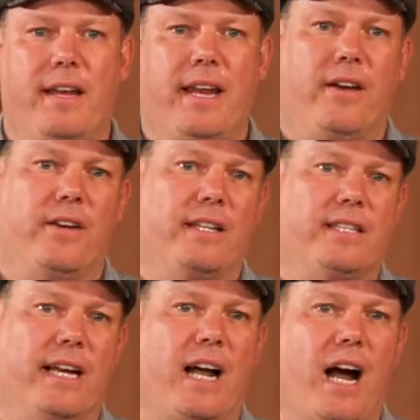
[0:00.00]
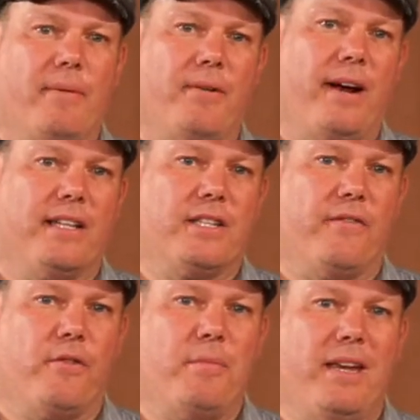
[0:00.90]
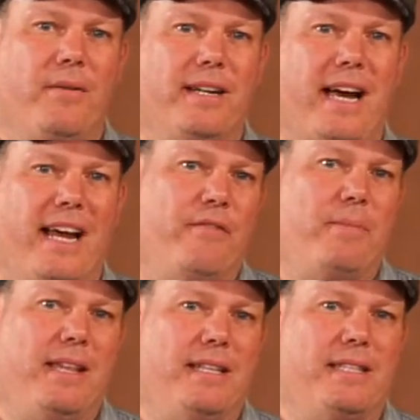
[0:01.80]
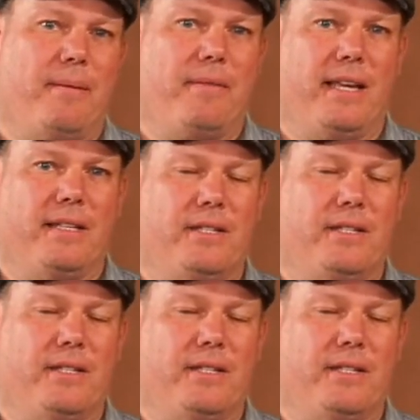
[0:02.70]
Now you can set copyright. So for me, it would kind of be the same thing.